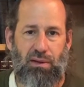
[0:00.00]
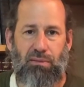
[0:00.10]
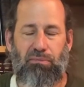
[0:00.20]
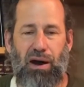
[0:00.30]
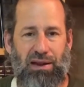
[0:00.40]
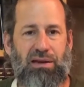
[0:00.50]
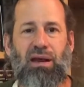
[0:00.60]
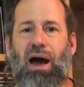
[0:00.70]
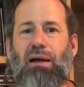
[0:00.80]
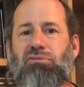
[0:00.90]
But in
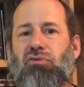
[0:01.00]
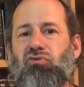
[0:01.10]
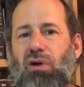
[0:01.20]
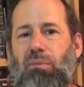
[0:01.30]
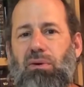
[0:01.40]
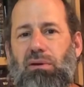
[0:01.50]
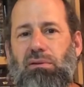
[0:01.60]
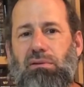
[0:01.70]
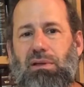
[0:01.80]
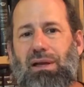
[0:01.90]
times of
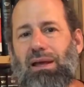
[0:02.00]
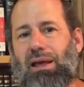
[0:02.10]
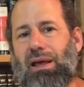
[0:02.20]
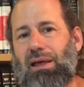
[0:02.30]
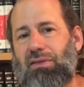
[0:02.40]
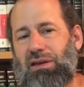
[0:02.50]
trouble, the